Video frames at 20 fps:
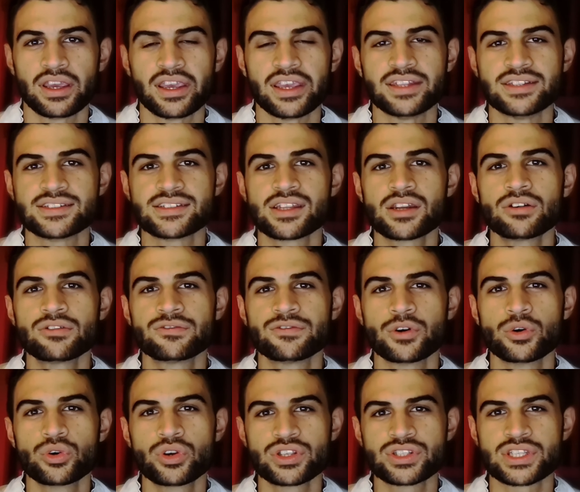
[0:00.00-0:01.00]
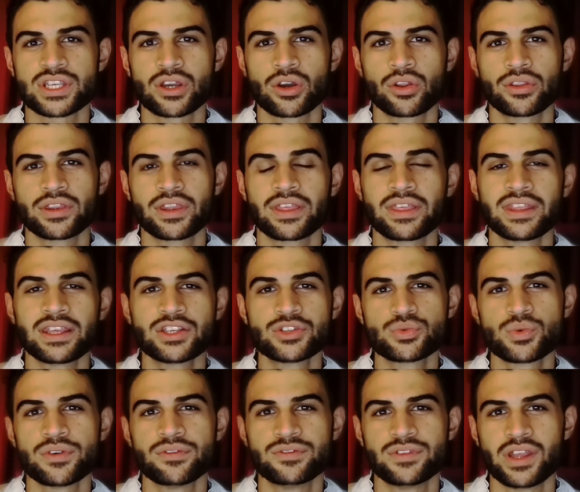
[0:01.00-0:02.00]
Instead of focusing on the things
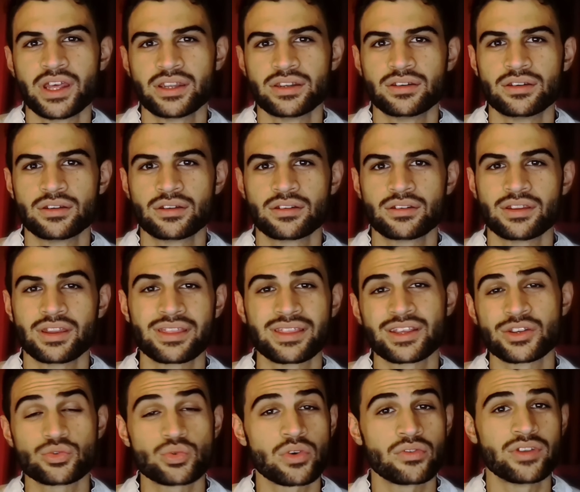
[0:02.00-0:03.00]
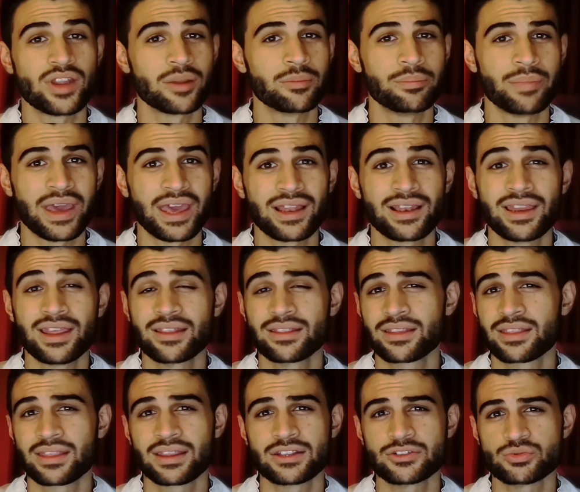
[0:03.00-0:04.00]
we've done badly and
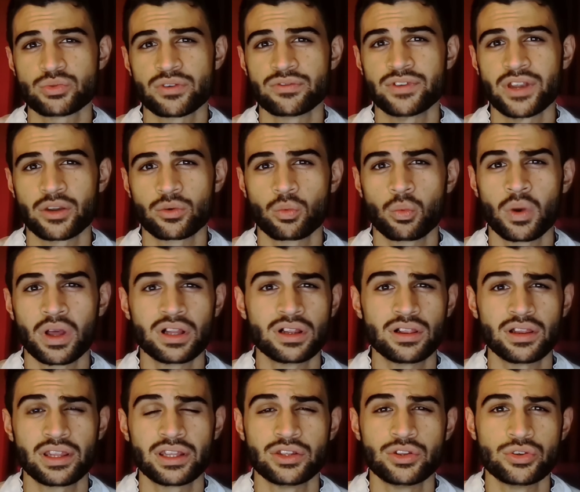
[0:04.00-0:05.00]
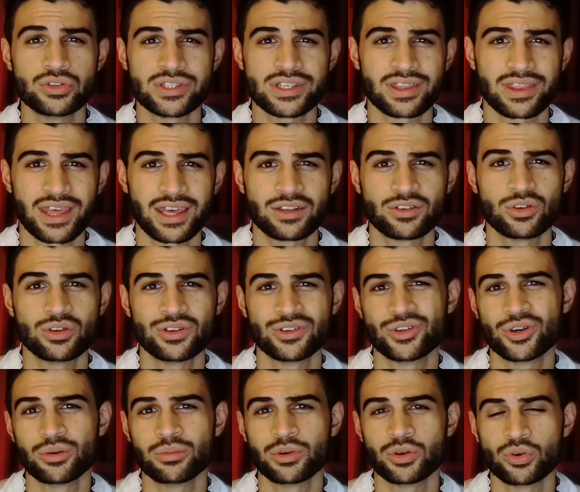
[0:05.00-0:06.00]
the things we've done well, and using that to
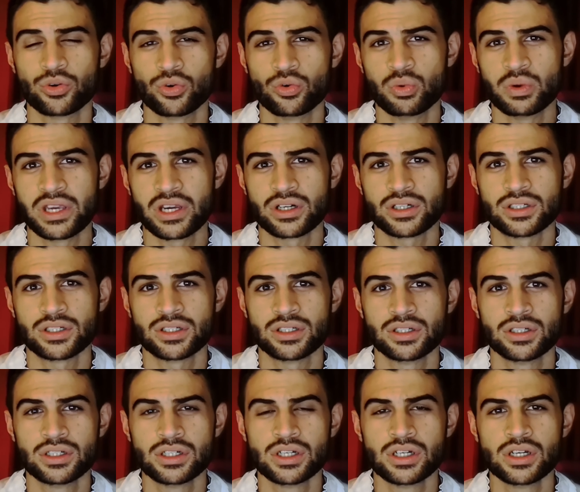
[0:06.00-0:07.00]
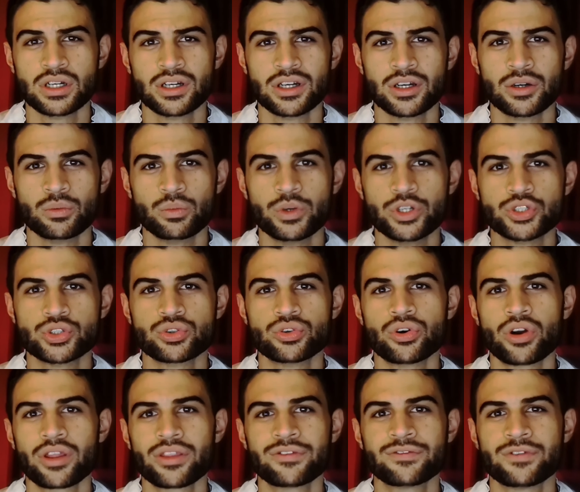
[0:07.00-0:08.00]
determine who we are, we should
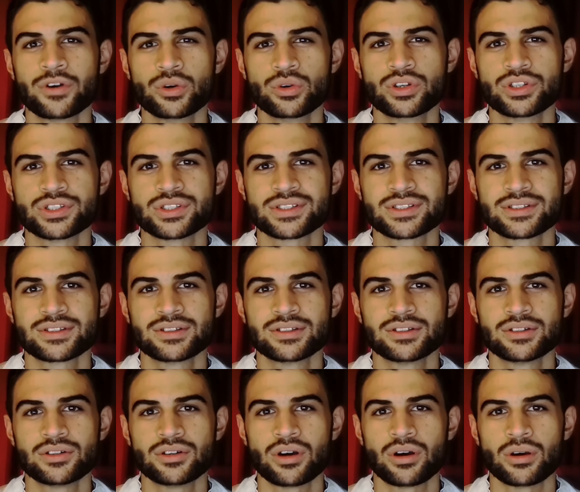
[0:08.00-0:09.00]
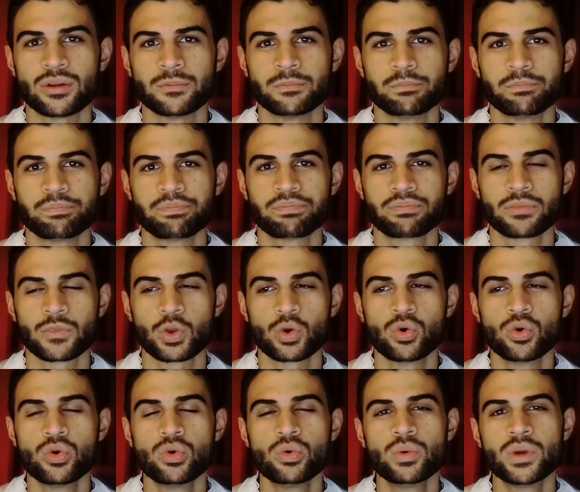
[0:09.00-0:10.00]
rather focus on
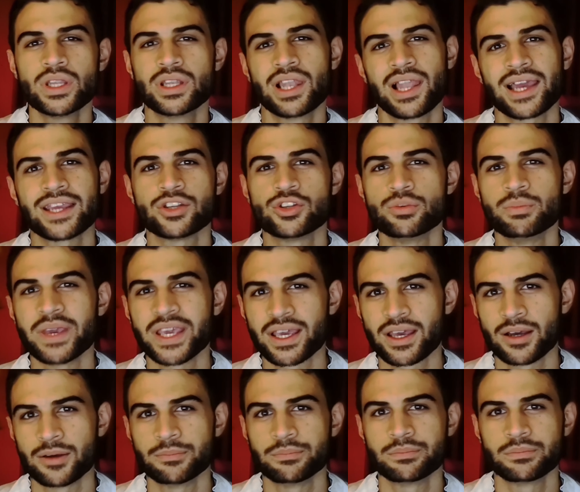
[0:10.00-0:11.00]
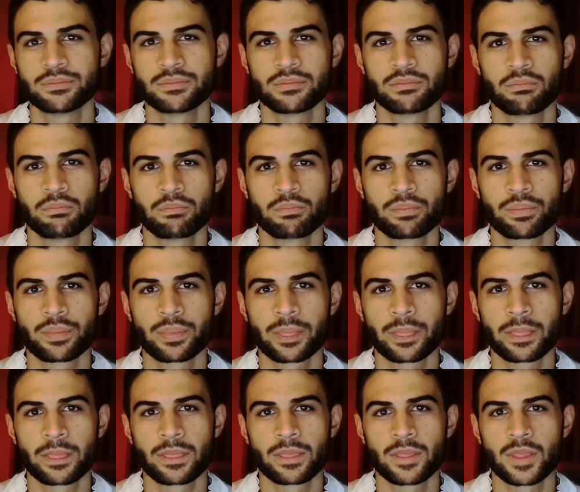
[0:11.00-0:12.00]
who we'd like to become.
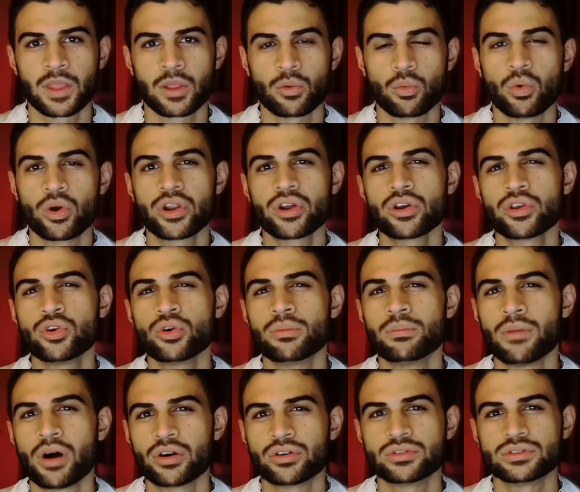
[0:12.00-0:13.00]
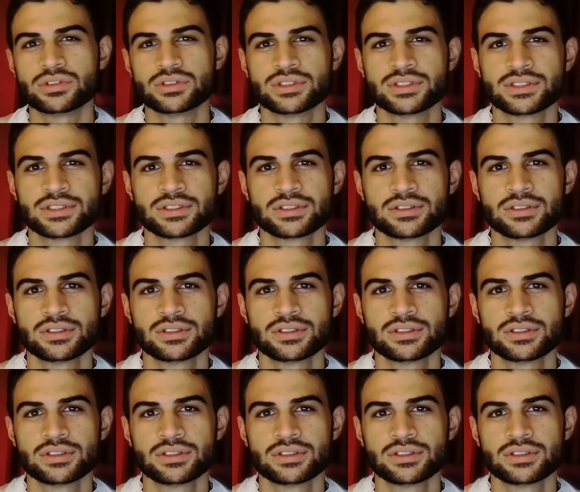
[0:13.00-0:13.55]
What are your morals?